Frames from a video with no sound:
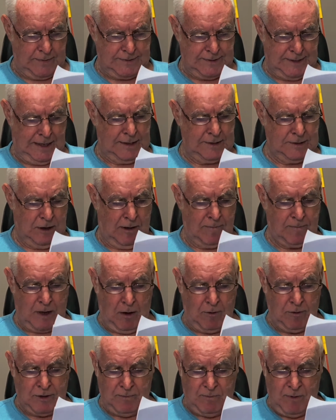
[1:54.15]
says, I'm
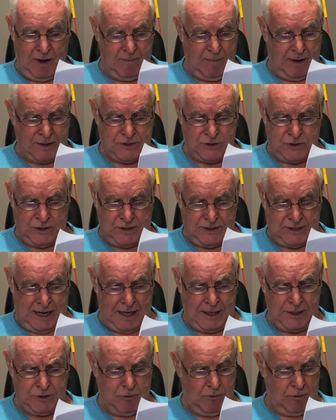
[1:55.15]
going to bring much
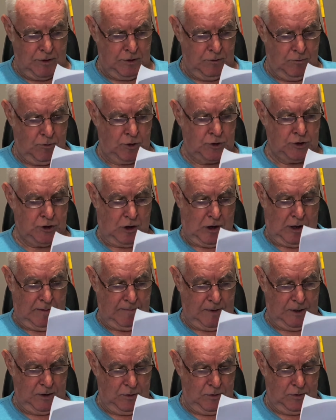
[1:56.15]
disaster on Jerusalem
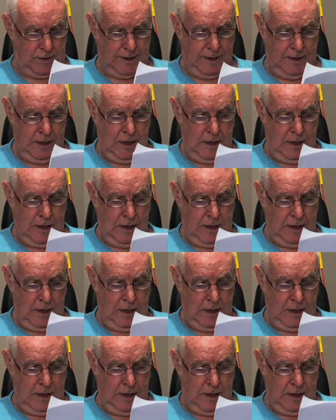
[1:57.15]
and Judah,